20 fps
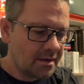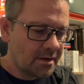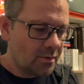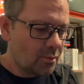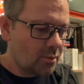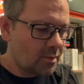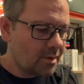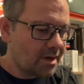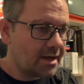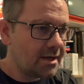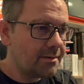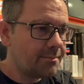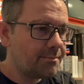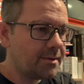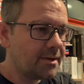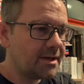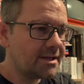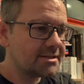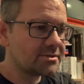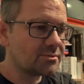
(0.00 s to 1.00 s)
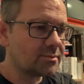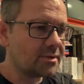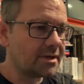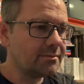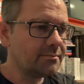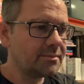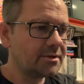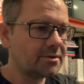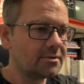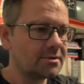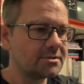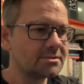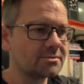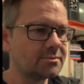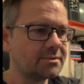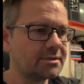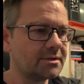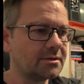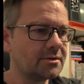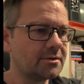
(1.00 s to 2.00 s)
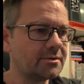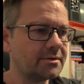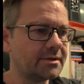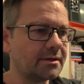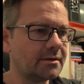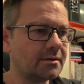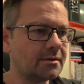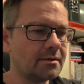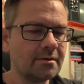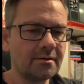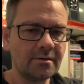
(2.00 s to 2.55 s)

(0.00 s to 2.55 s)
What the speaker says: y plus 1, because we are going